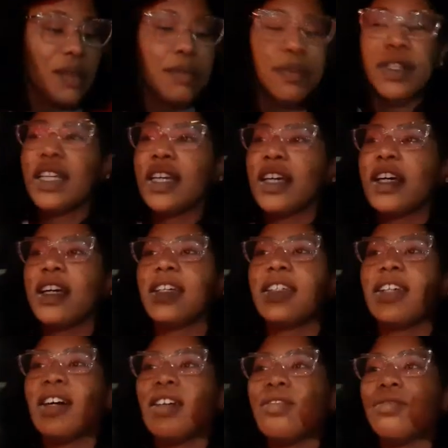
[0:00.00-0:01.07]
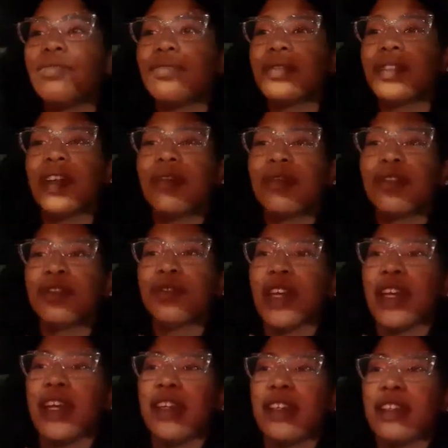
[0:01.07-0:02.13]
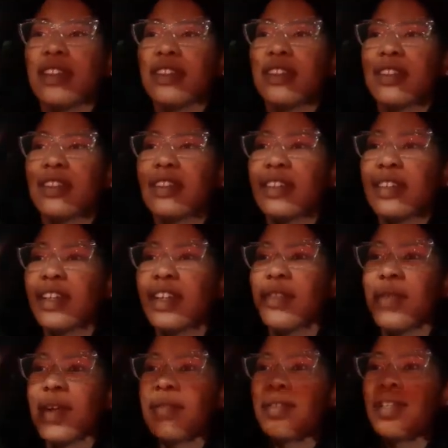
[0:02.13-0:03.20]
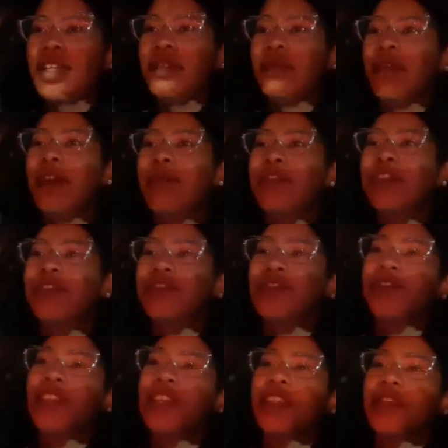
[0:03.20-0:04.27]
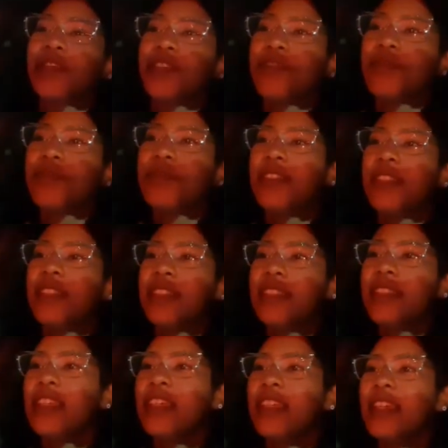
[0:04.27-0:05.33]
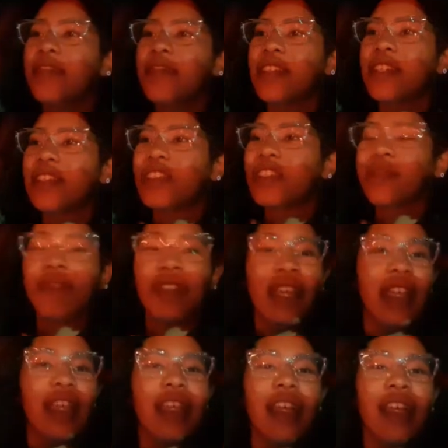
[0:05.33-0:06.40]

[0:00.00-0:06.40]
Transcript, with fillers: But yeah, don't do that. Girl, why would you do that knowing you still at fucking Chick-fil-A?